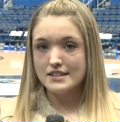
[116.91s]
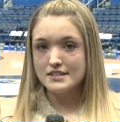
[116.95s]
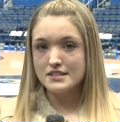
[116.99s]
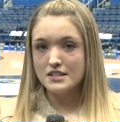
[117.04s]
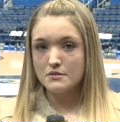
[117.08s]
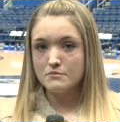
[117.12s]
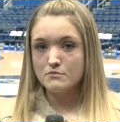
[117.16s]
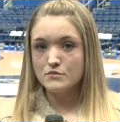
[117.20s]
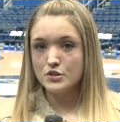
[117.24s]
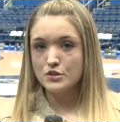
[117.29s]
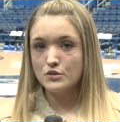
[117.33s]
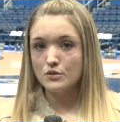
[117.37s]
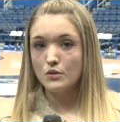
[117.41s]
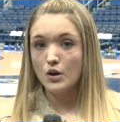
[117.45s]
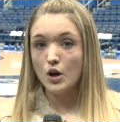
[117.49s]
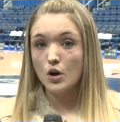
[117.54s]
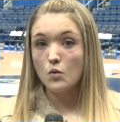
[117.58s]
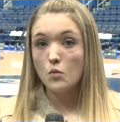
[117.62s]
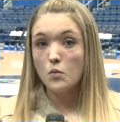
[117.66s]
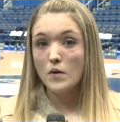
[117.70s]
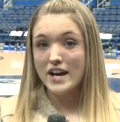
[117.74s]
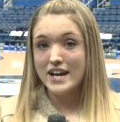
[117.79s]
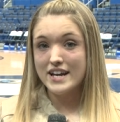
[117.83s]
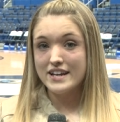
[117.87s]
SMU,
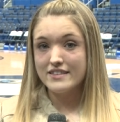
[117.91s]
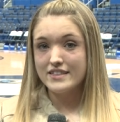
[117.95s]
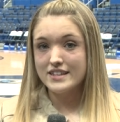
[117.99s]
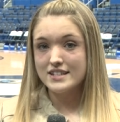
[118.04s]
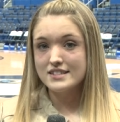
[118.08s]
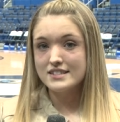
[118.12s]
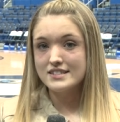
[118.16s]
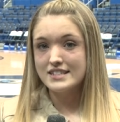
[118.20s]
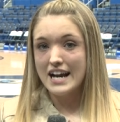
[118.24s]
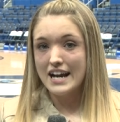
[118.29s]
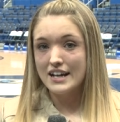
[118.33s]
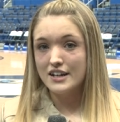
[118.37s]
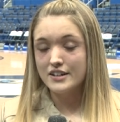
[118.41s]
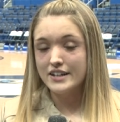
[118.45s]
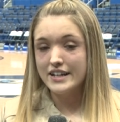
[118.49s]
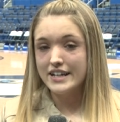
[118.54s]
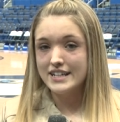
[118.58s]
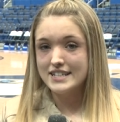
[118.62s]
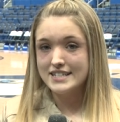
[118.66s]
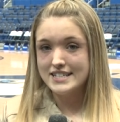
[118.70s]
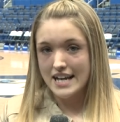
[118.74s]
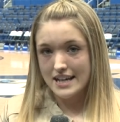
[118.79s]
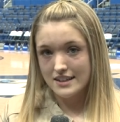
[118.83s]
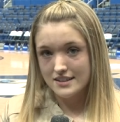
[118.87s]
away this
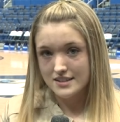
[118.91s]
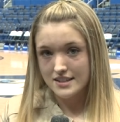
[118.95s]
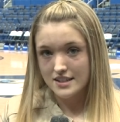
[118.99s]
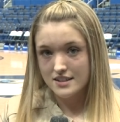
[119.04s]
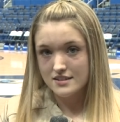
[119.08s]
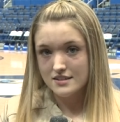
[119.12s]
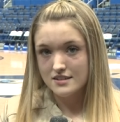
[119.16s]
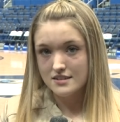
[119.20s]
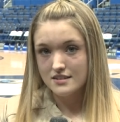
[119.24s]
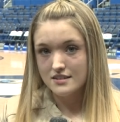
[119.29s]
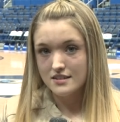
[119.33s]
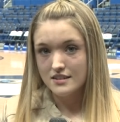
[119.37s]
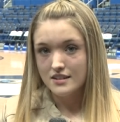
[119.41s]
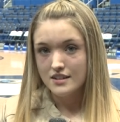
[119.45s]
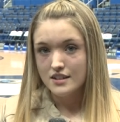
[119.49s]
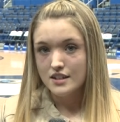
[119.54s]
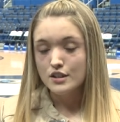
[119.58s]
Saturday in Texas.